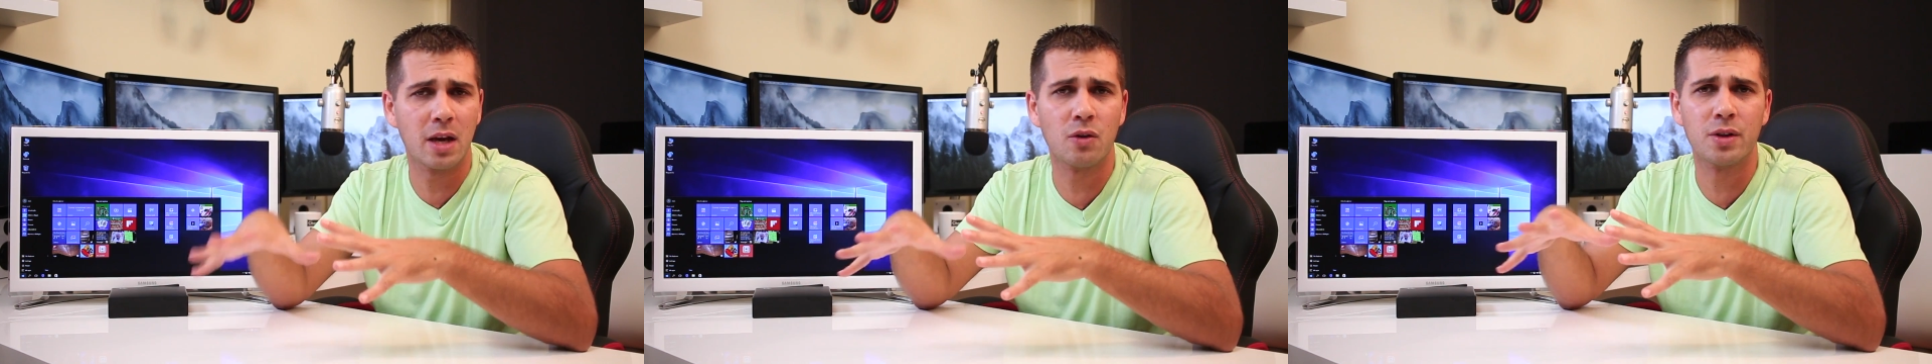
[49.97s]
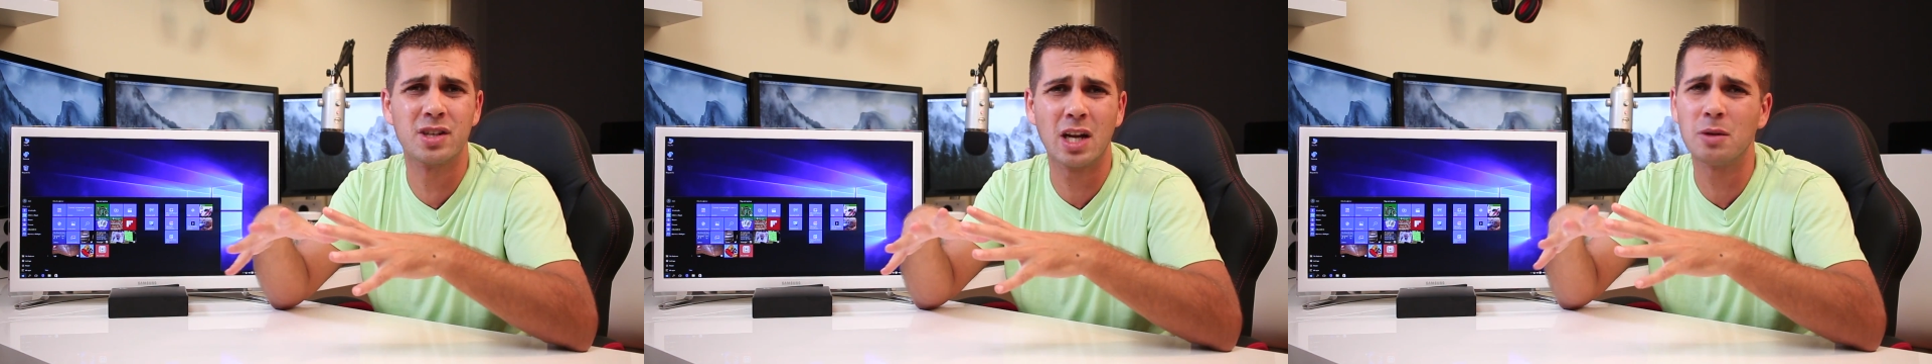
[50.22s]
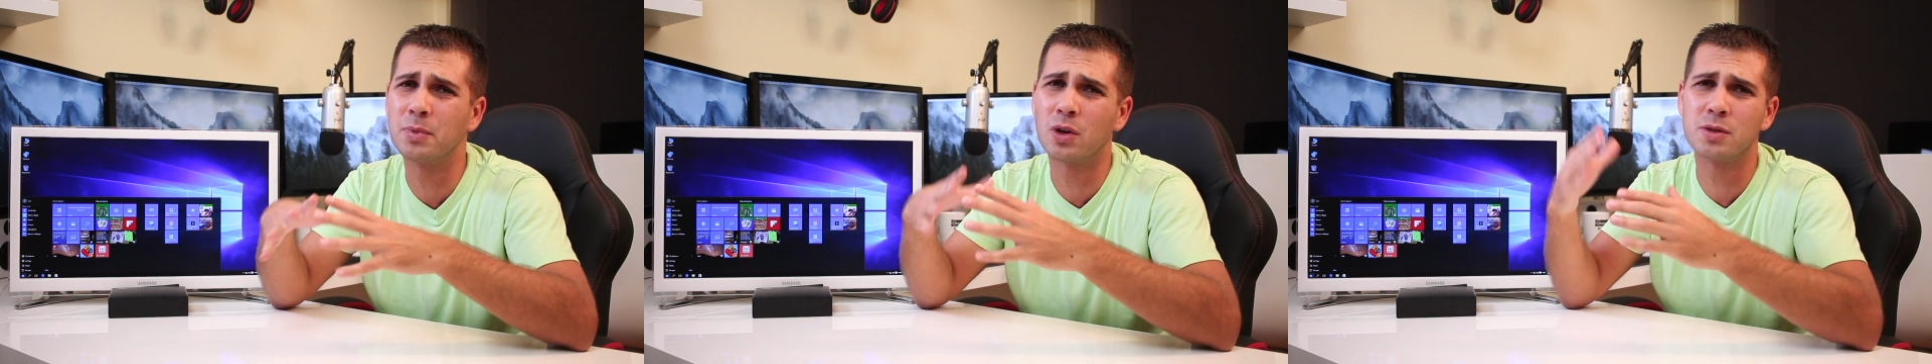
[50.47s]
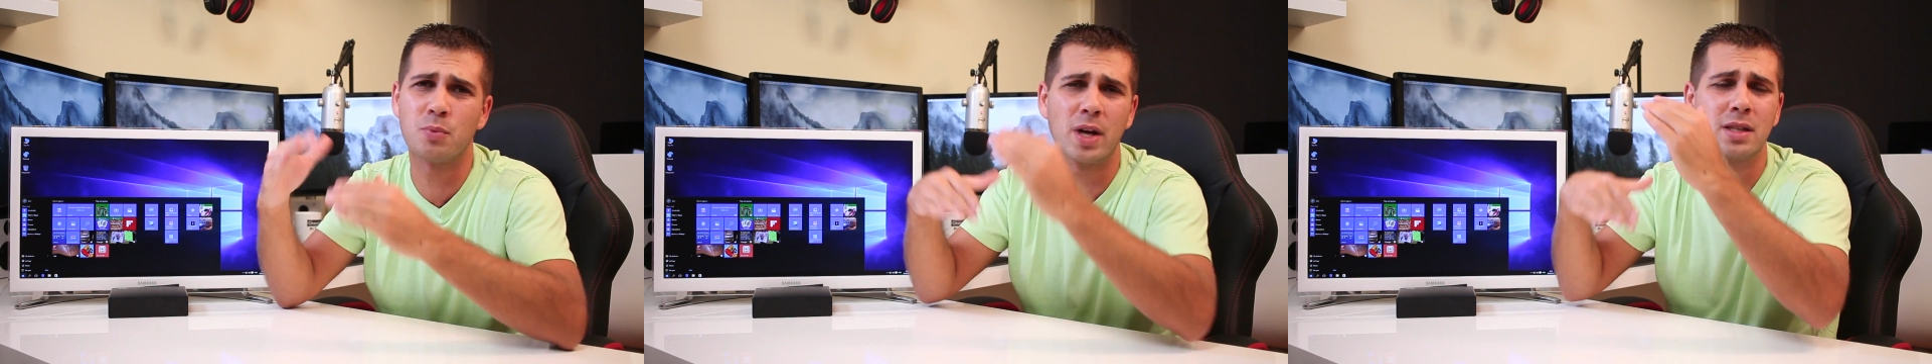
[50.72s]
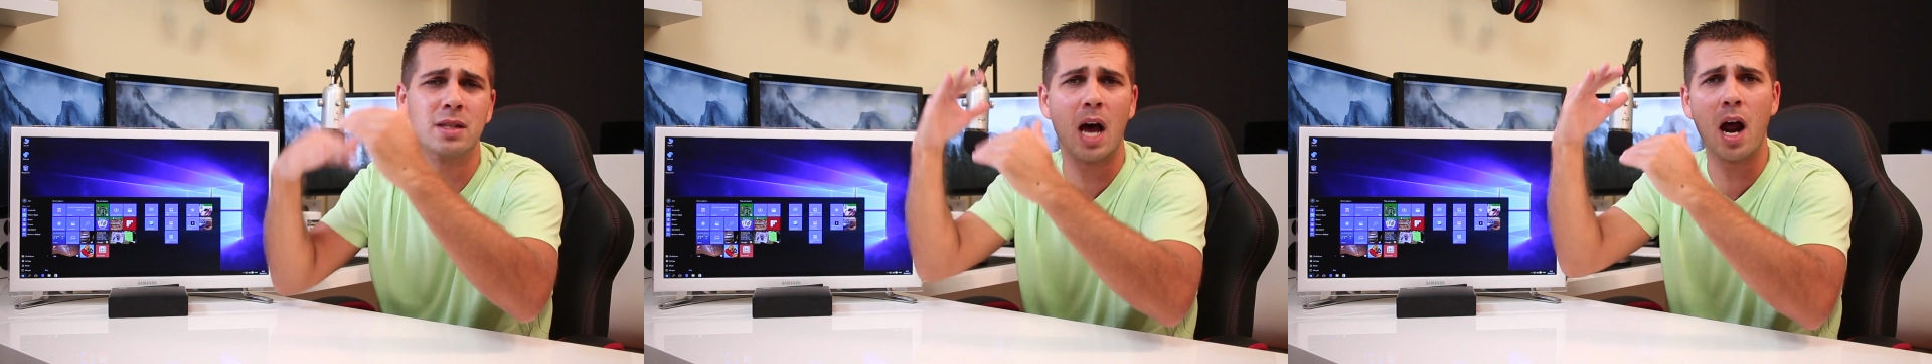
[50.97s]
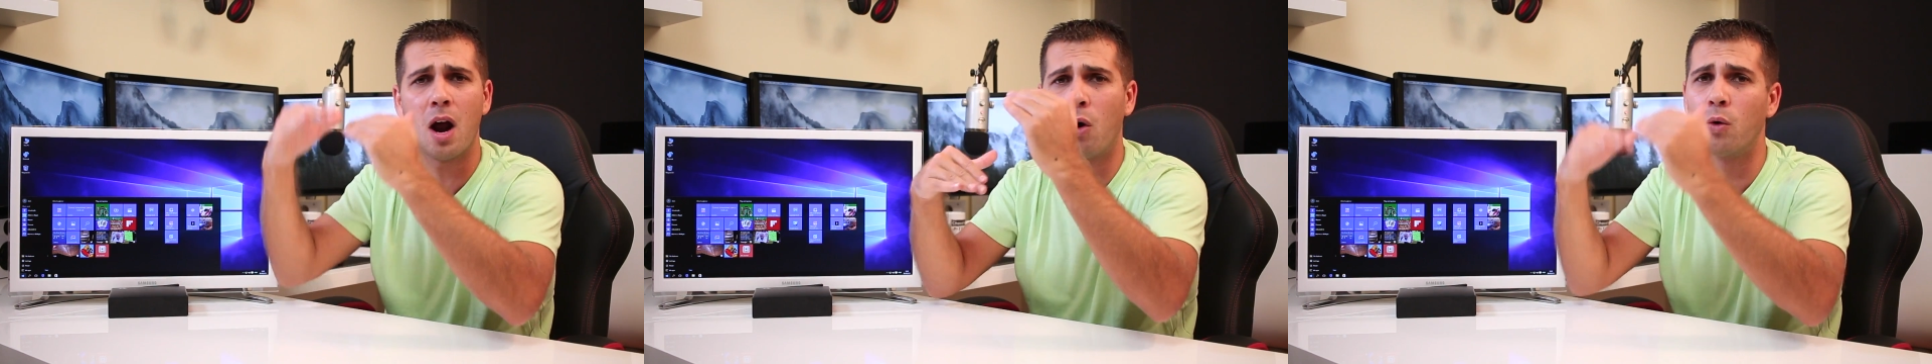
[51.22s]
here on the channel because prices
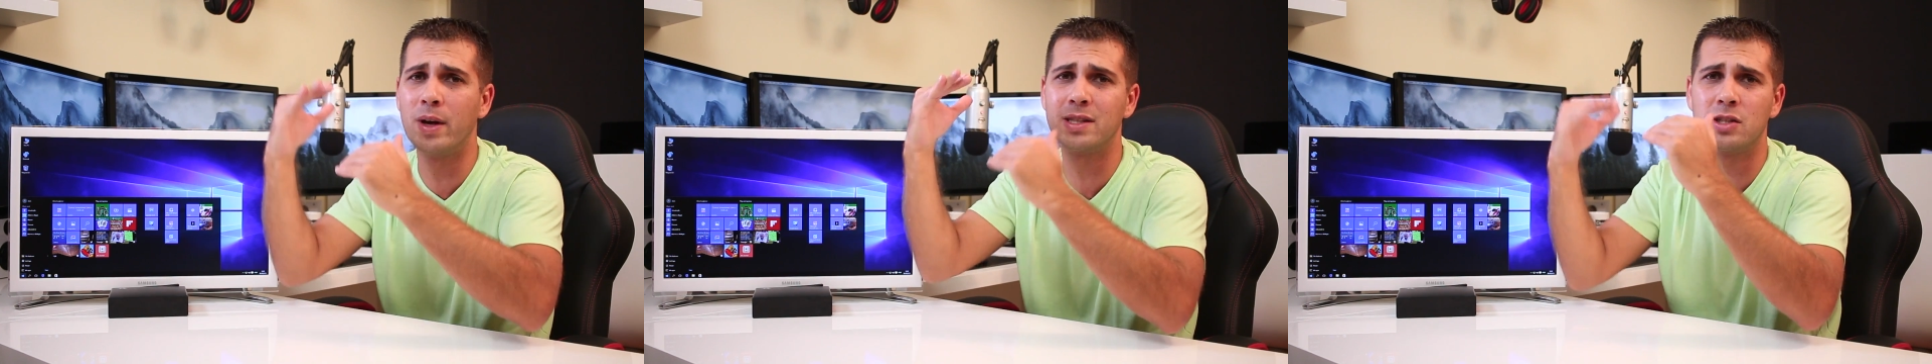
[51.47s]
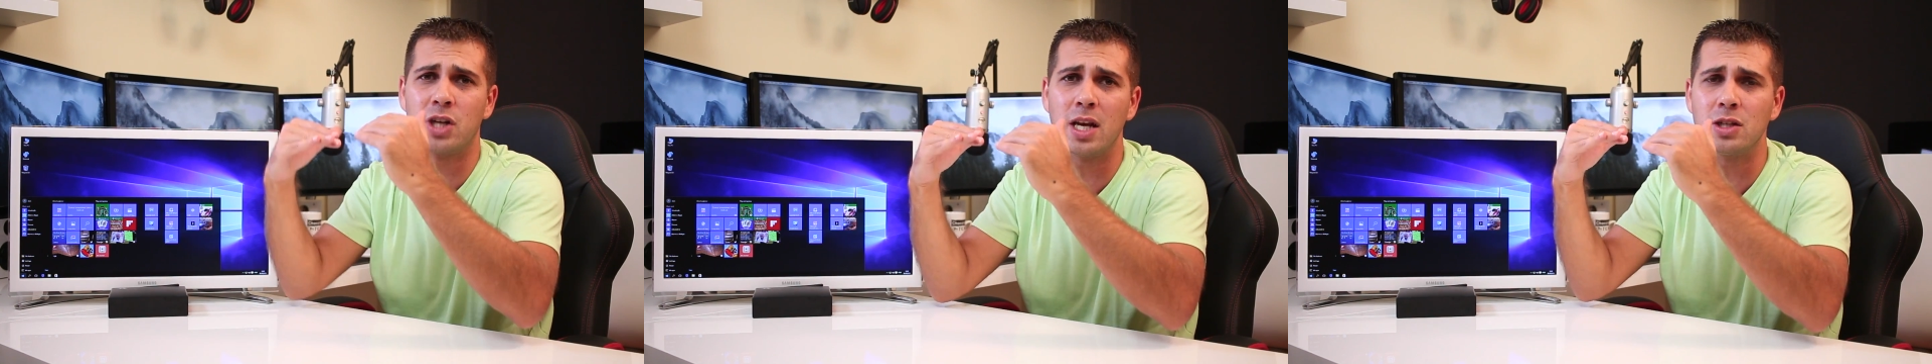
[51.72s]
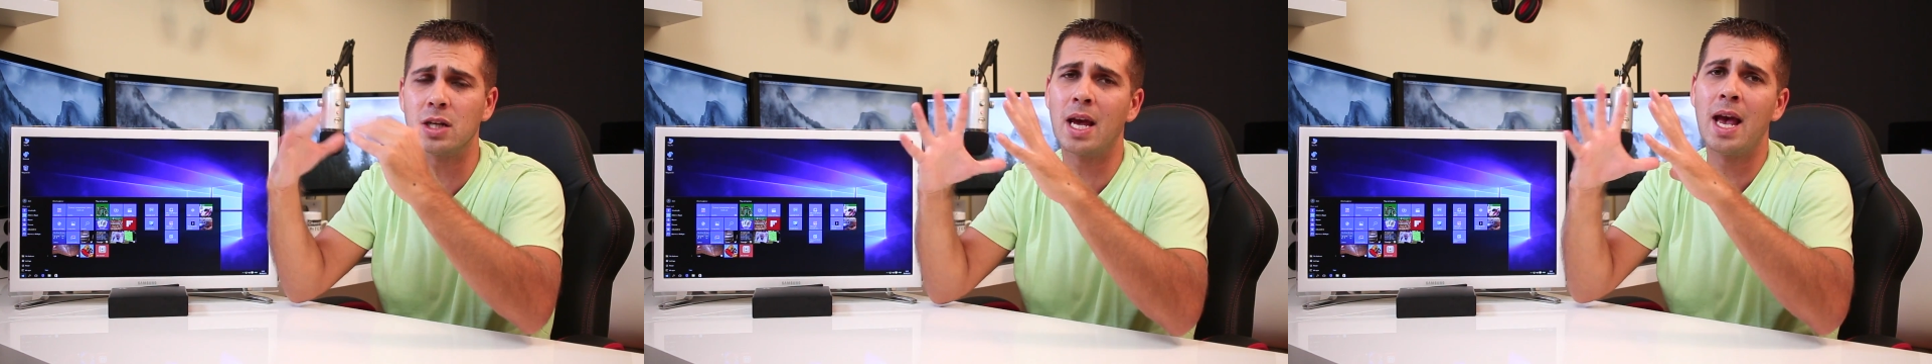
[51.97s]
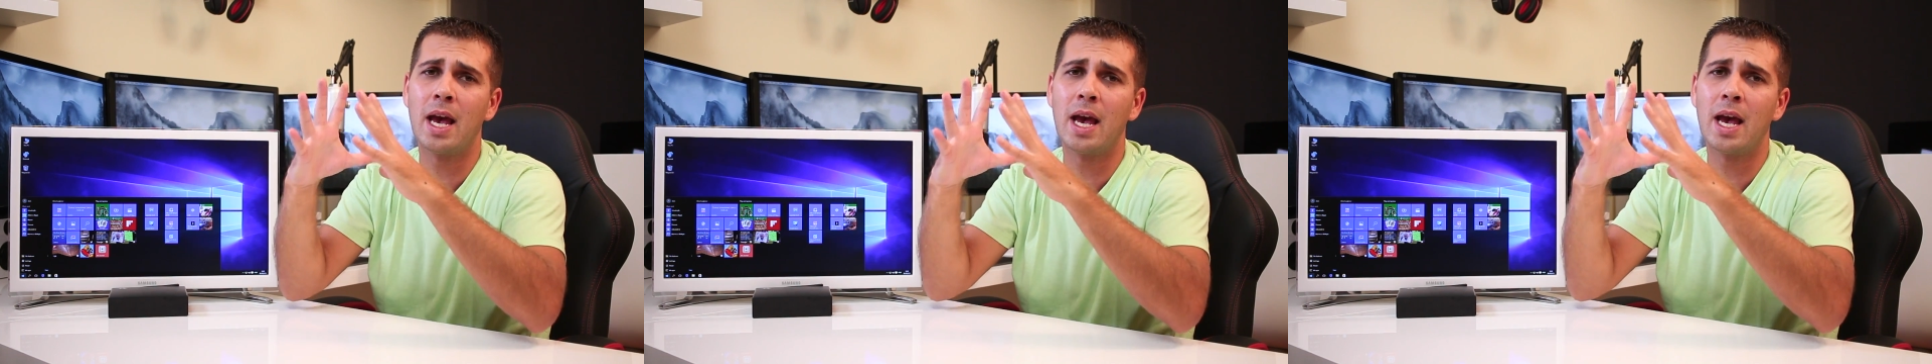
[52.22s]
are always changing.